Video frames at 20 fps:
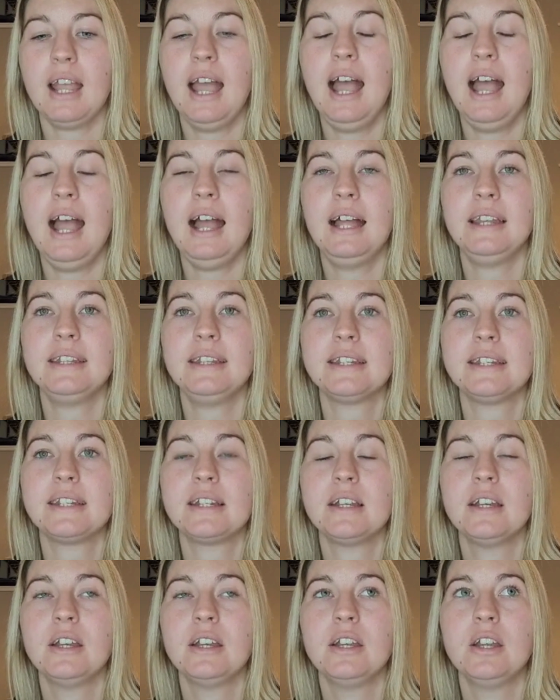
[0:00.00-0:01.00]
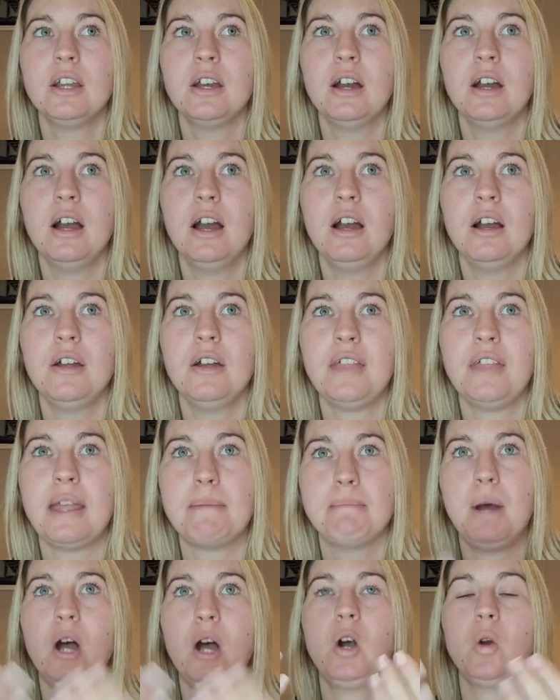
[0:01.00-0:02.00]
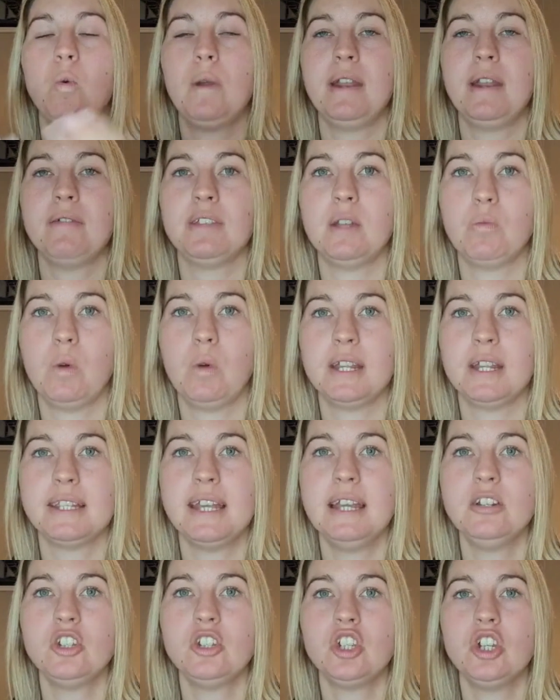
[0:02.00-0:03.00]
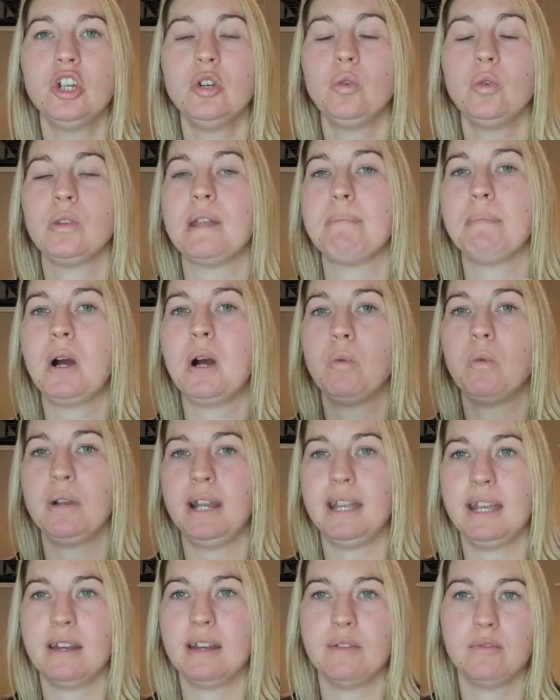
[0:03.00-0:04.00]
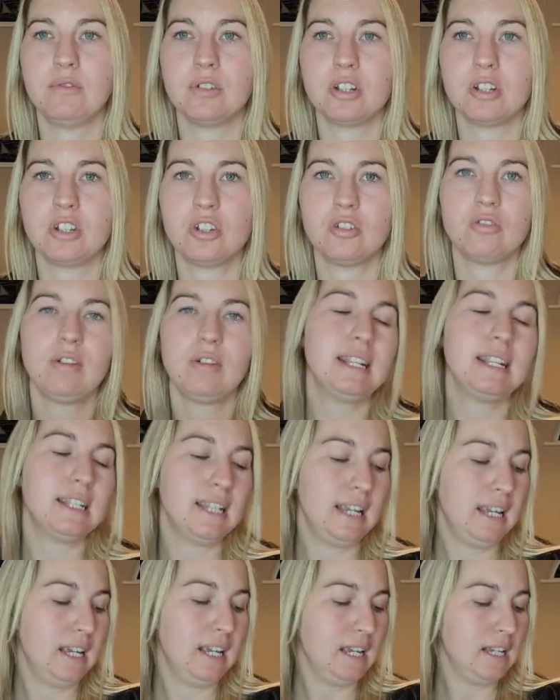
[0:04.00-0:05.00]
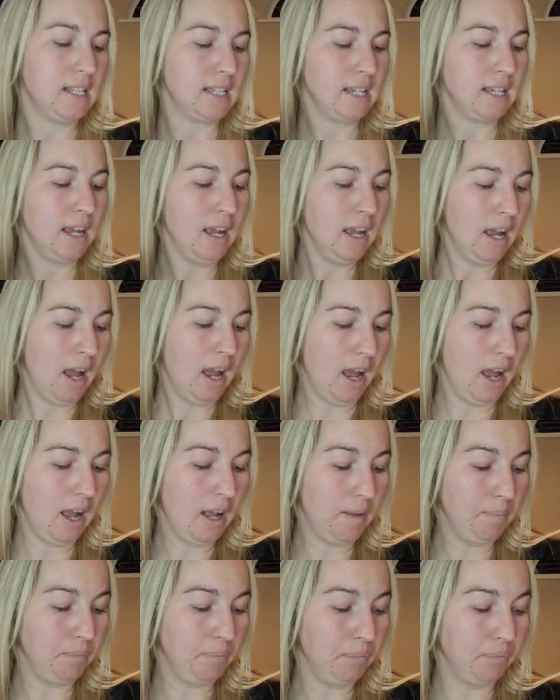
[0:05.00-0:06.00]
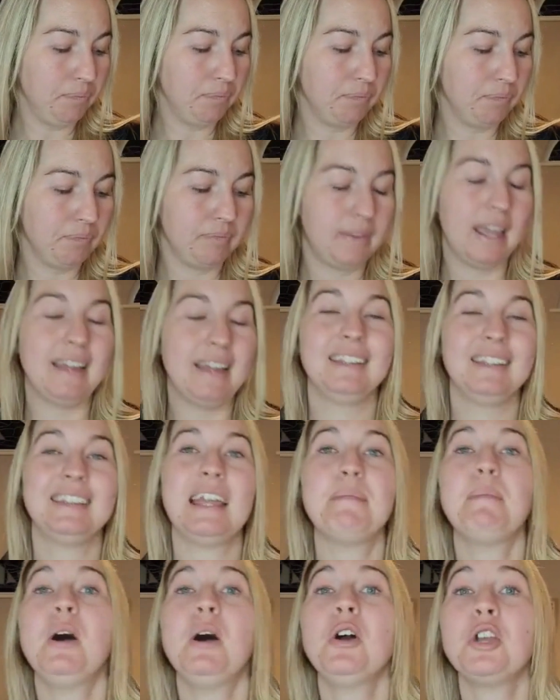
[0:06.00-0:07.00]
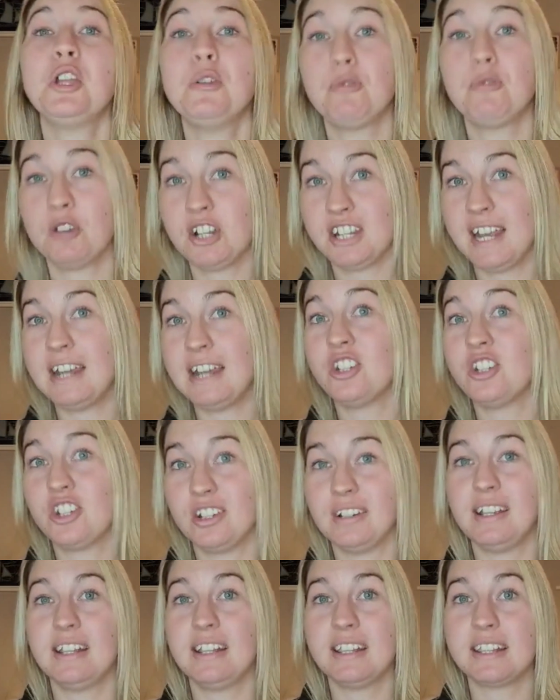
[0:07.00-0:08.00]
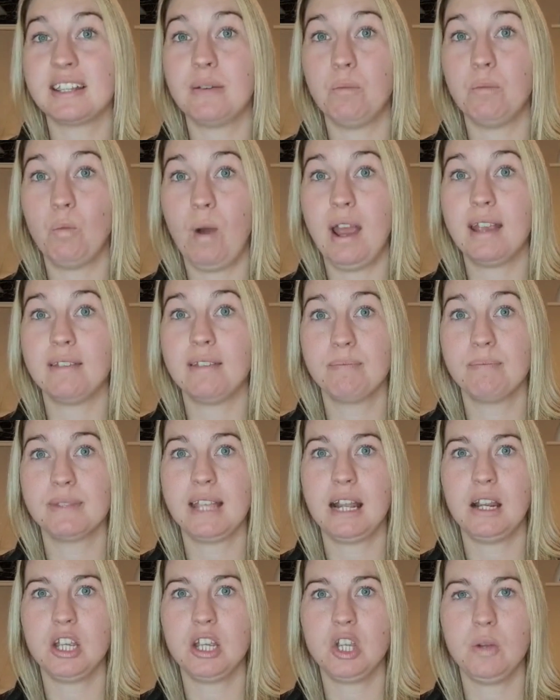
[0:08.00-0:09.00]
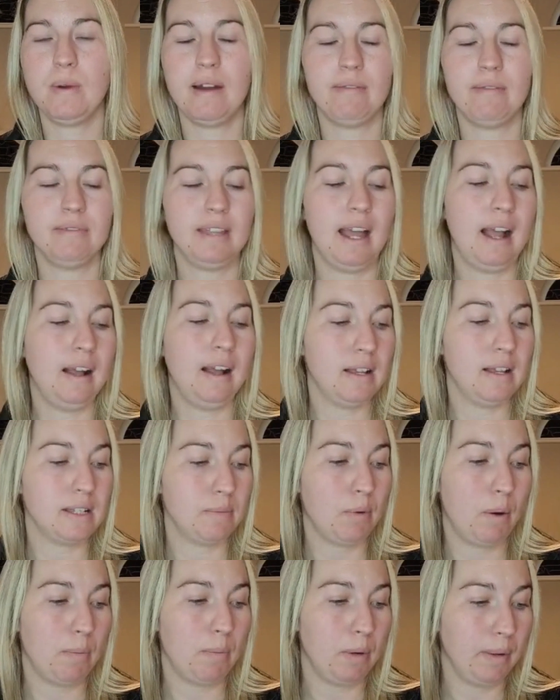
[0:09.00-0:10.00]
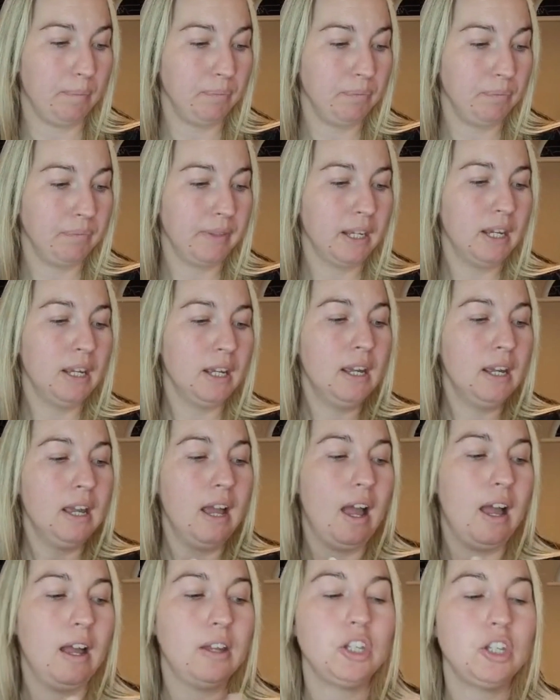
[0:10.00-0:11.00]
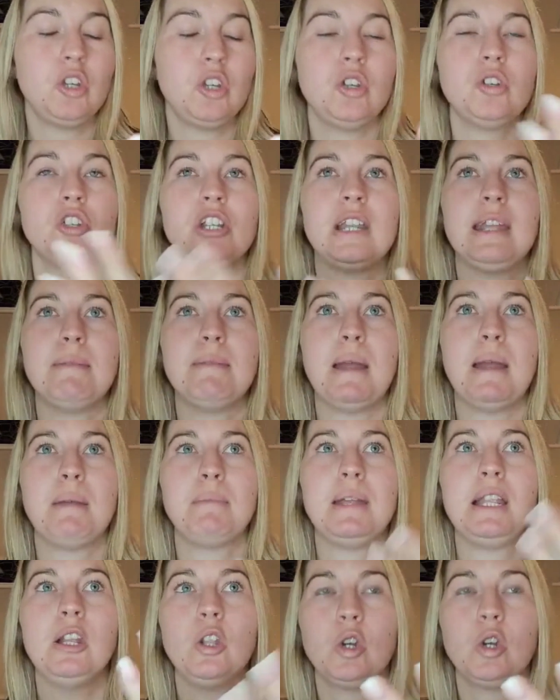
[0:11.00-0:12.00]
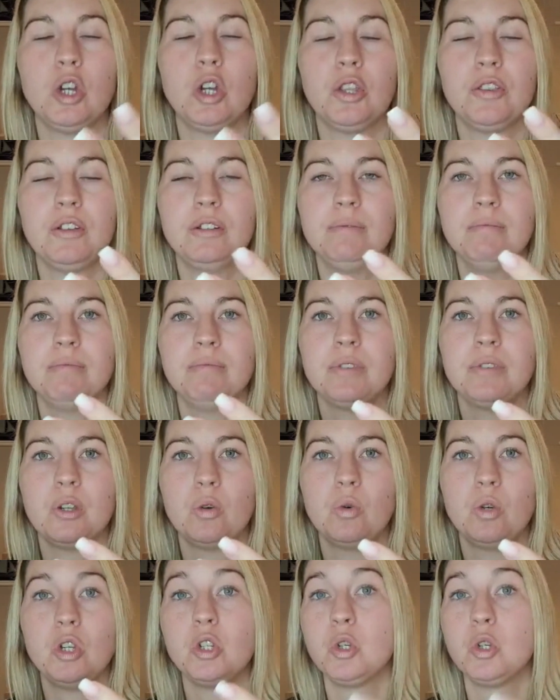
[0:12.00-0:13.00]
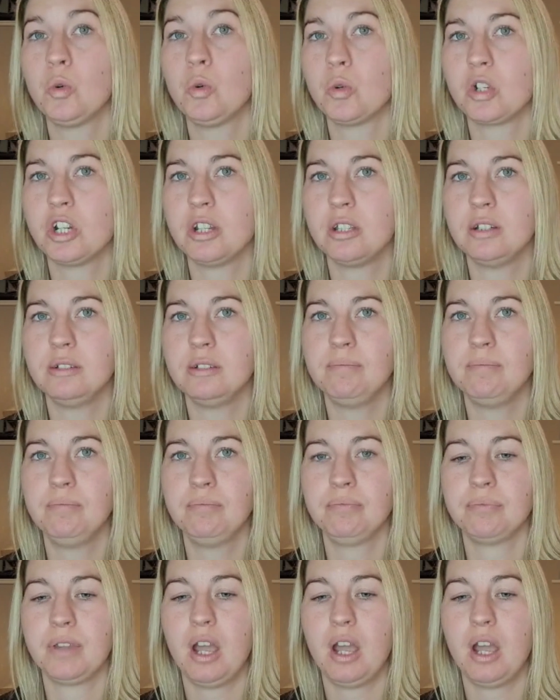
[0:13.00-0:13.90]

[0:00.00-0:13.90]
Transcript: and they bark whenever they want attention or they bark when they get frustrated, they bark at you for attention in some way. So like you have that as a problem. You usually maybe look at them or you talk to them